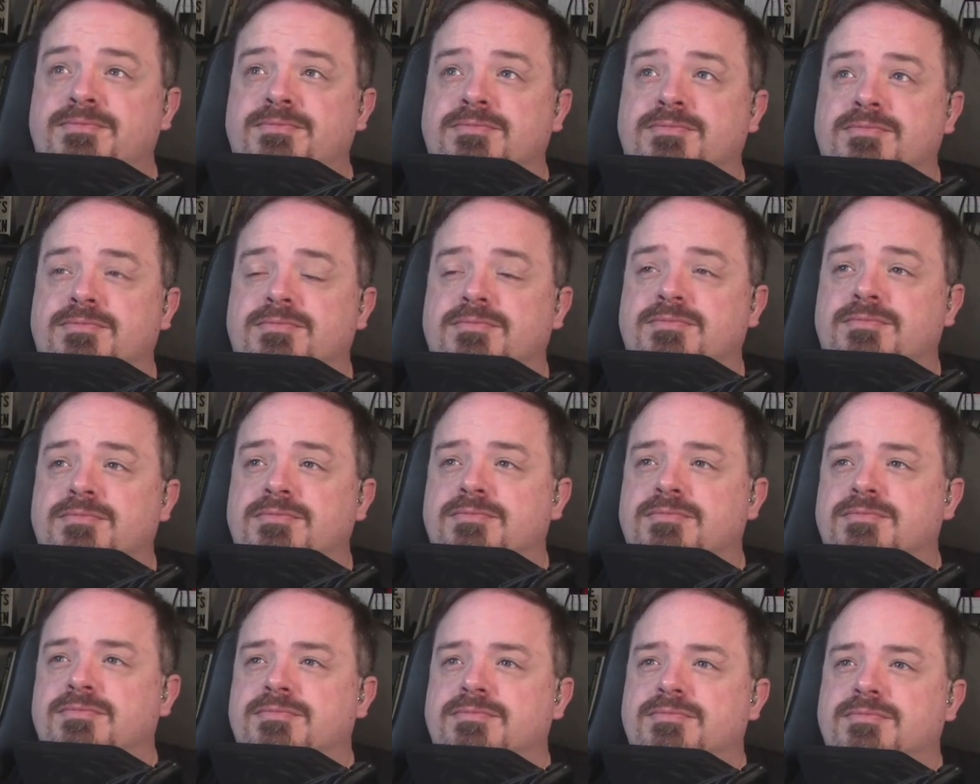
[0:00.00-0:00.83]

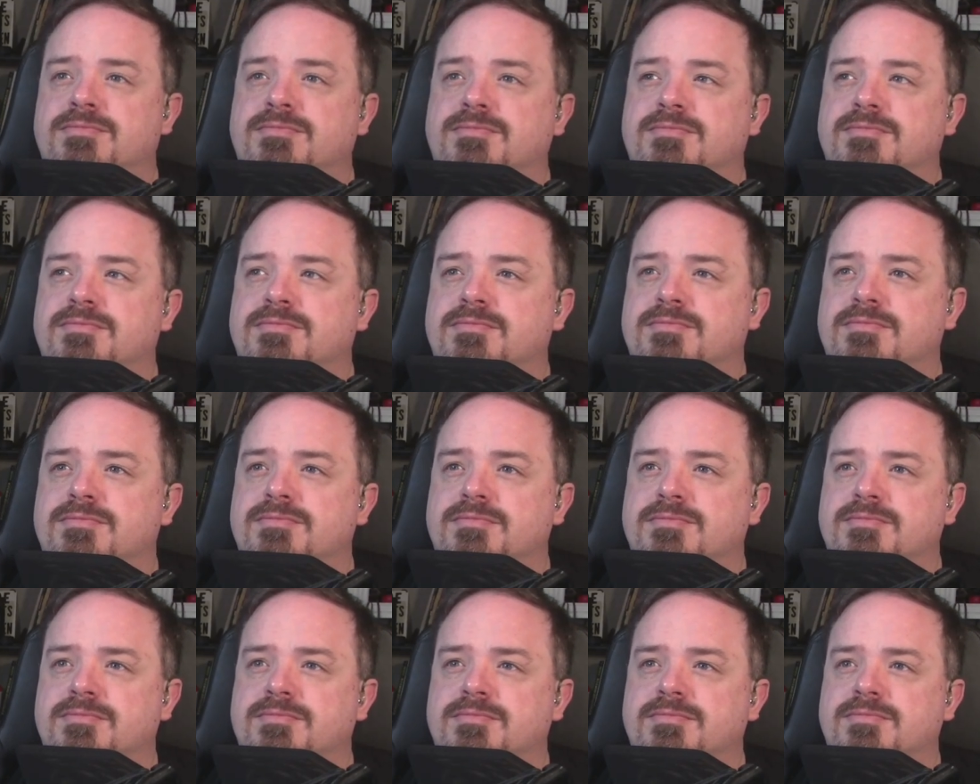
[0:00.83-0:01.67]

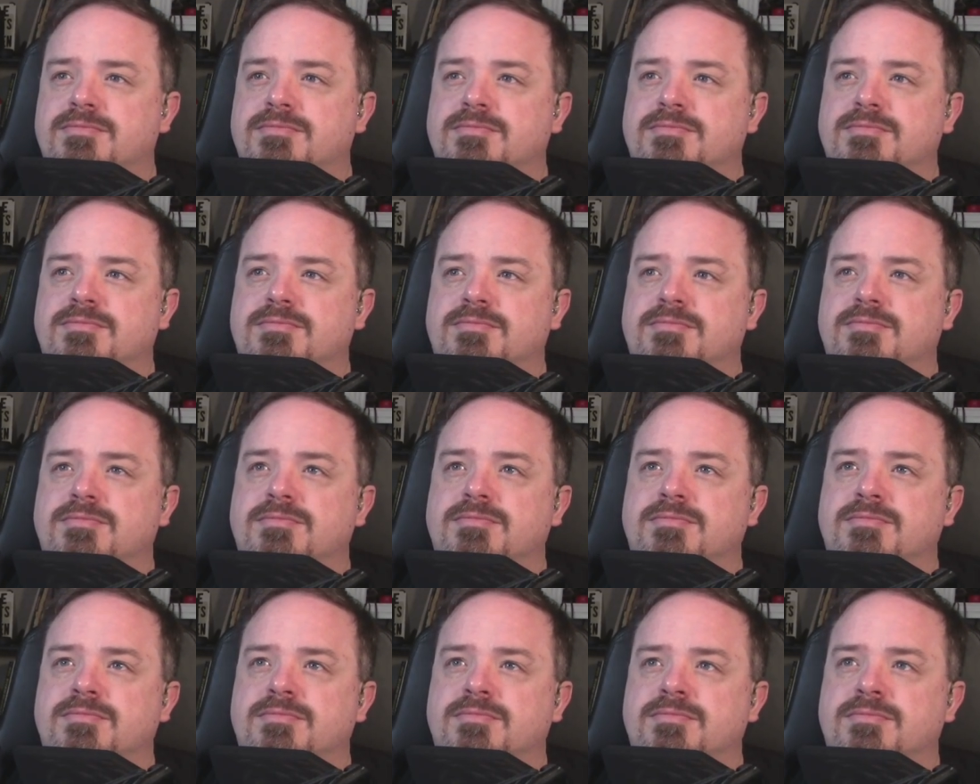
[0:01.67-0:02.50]

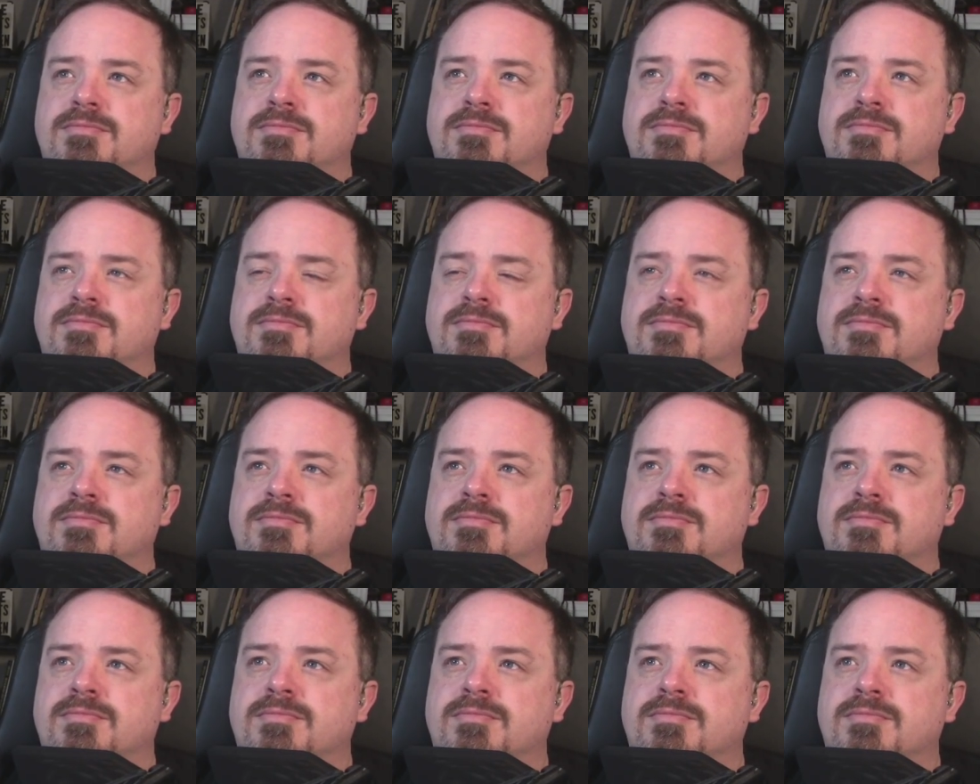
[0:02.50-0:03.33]

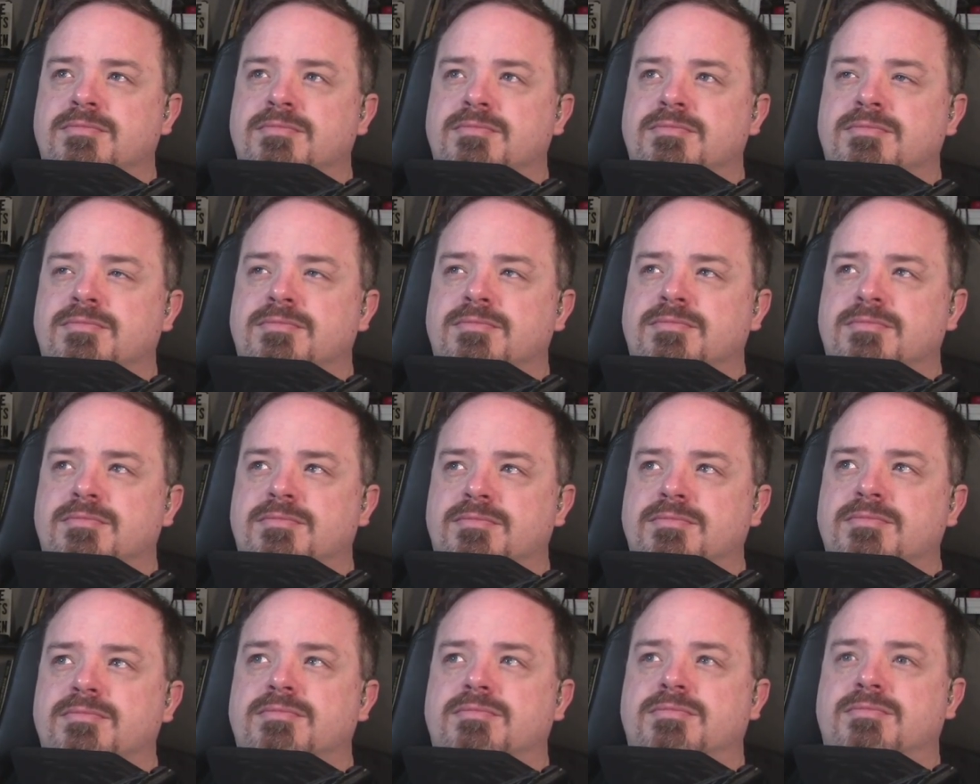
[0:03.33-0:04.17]

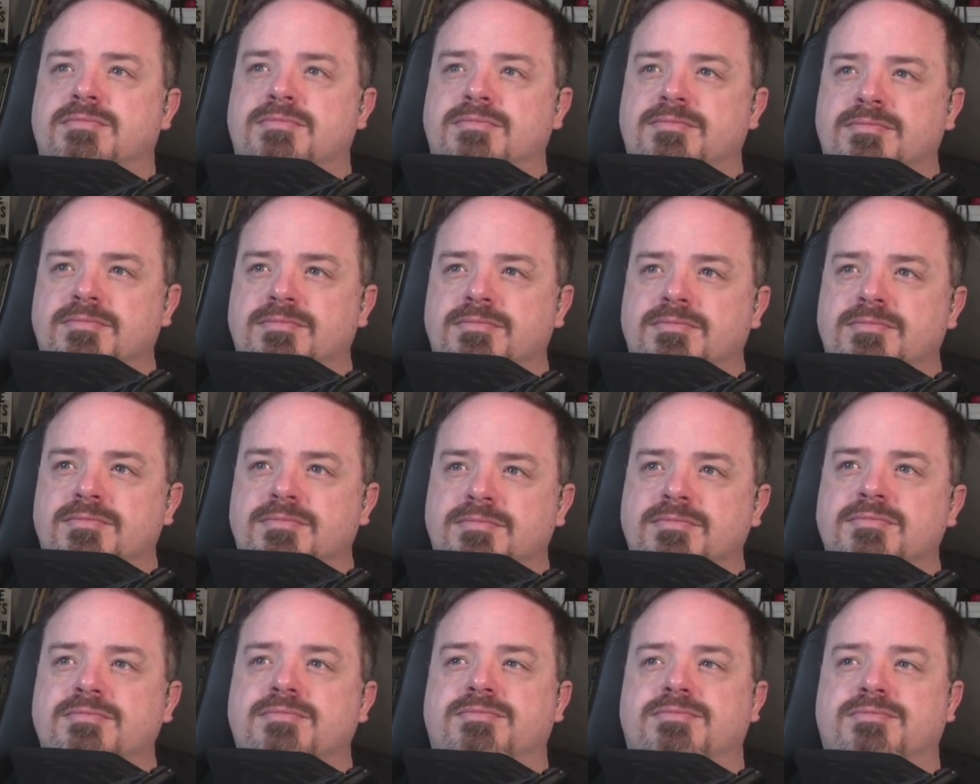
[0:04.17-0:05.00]

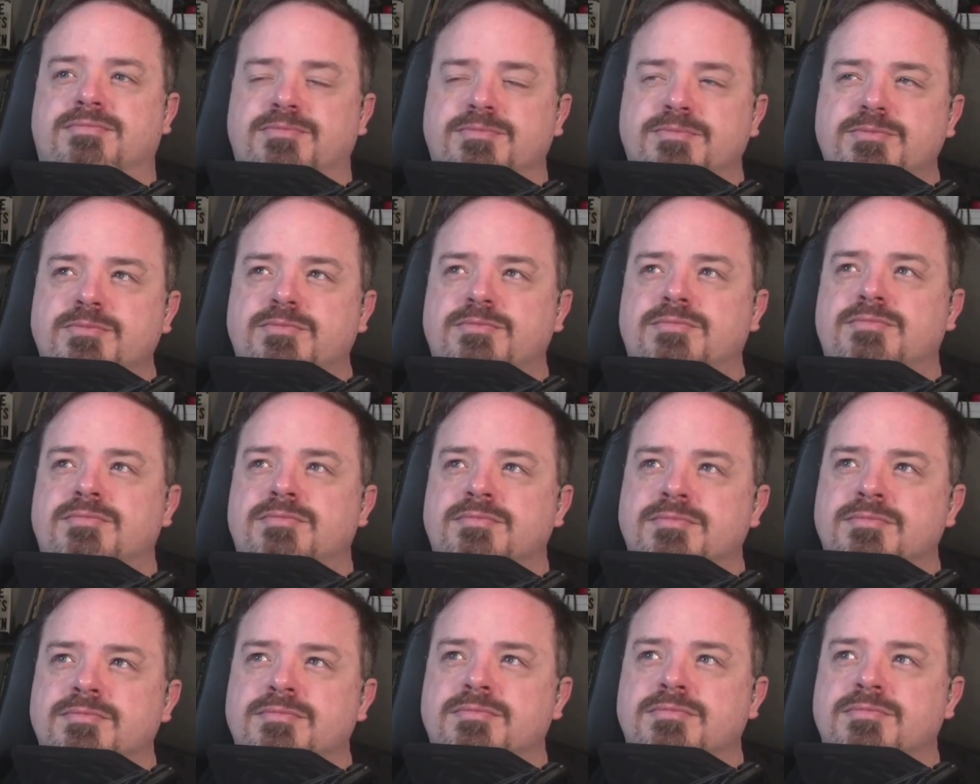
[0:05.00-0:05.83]

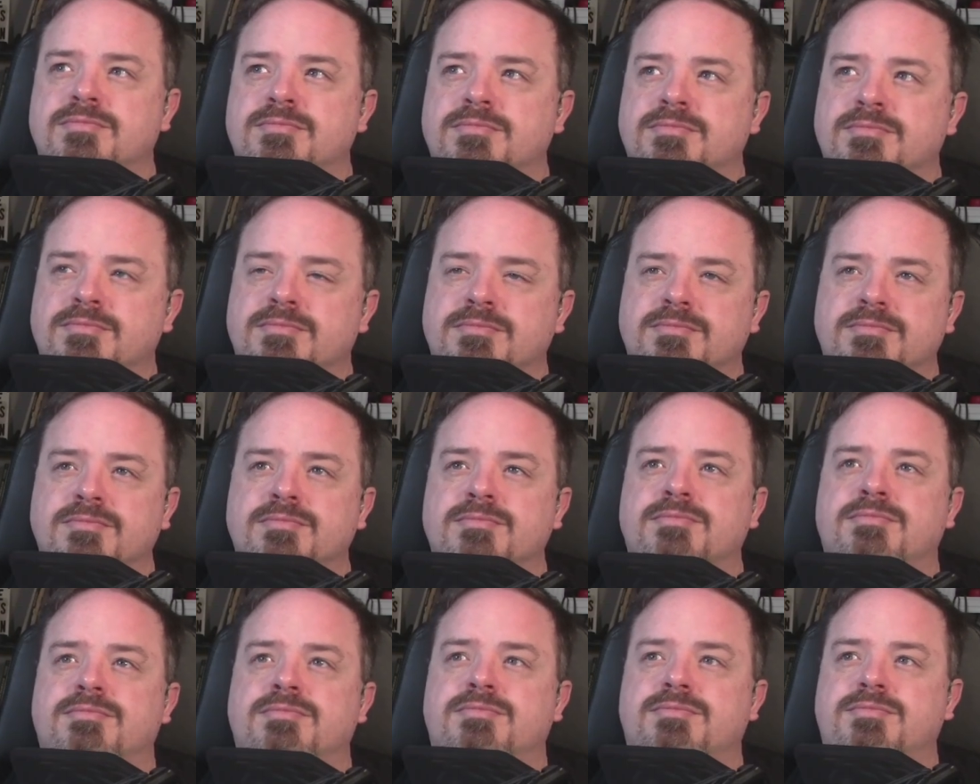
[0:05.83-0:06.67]

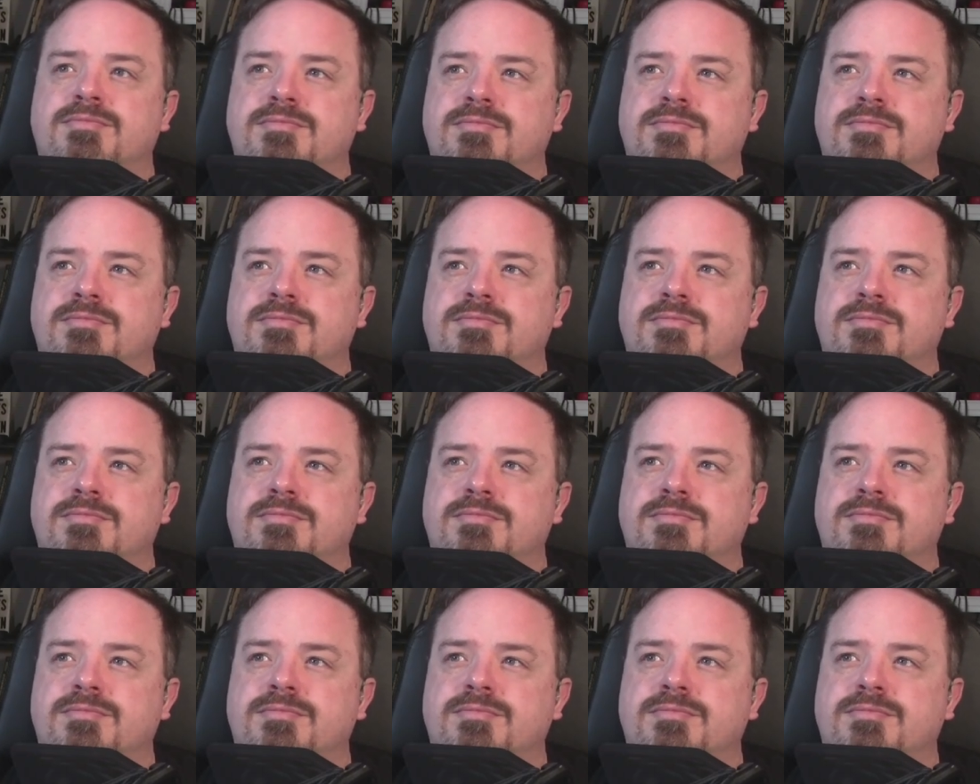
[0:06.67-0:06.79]
This person isn't speaking.